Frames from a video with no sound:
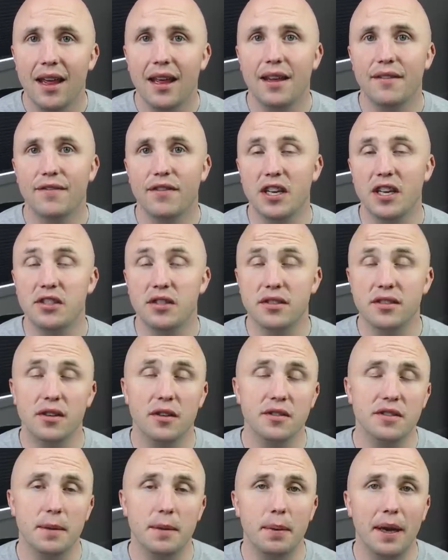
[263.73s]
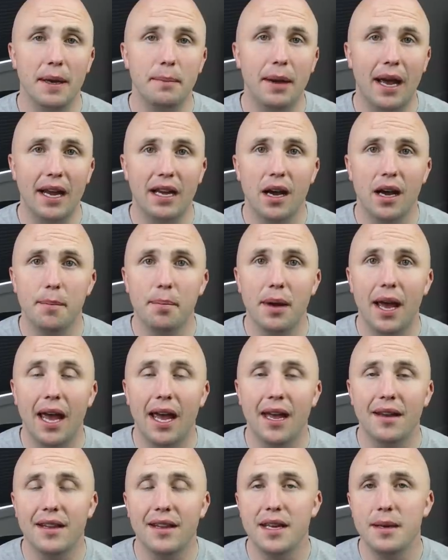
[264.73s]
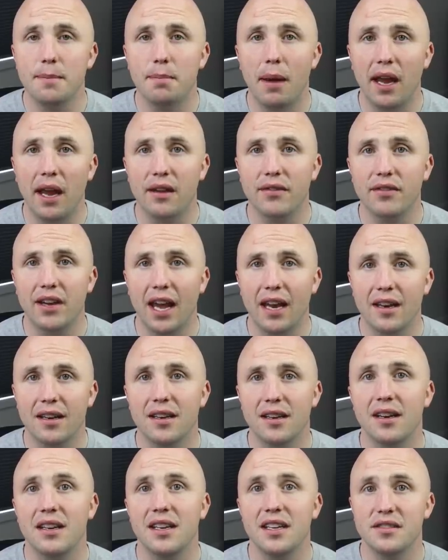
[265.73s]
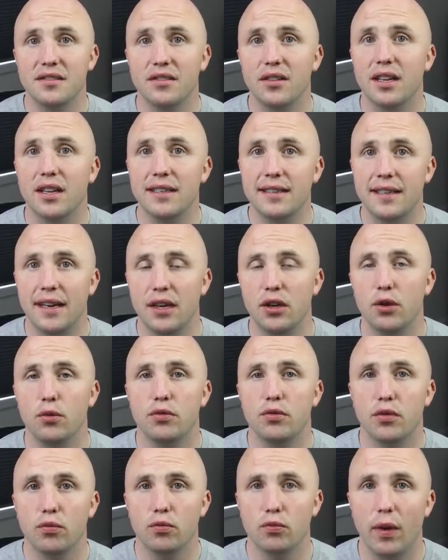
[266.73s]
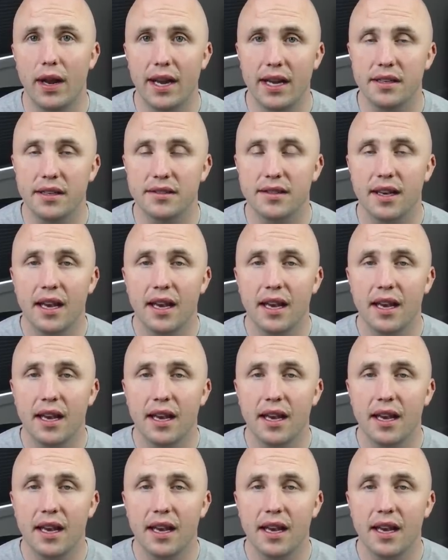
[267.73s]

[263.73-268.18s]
inflation starts to pick back up, and the Bank of Canada needs to continue to raise.